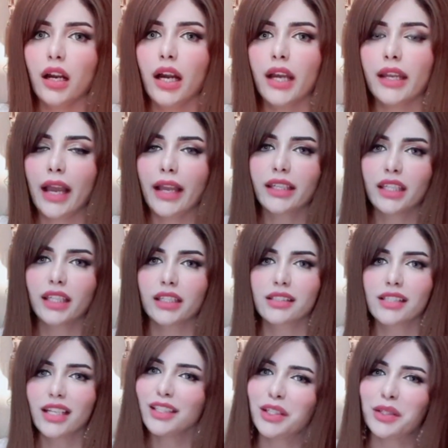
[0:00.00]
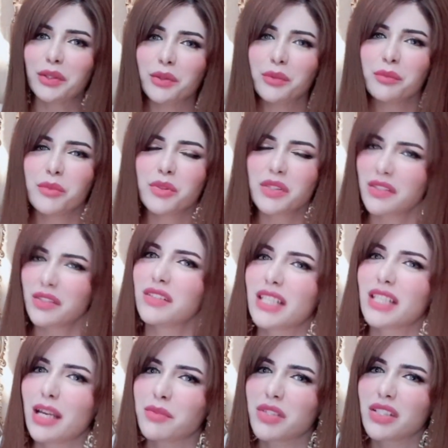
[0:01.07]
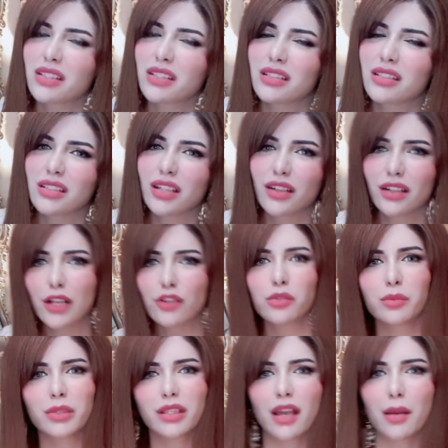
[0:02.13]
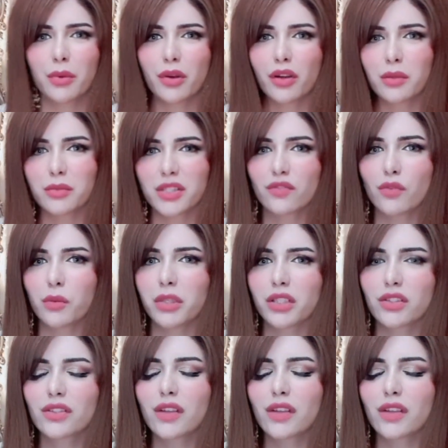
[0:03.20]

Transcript: and I can tell you most of the time she's gonna turn out to be the hypergamous woman.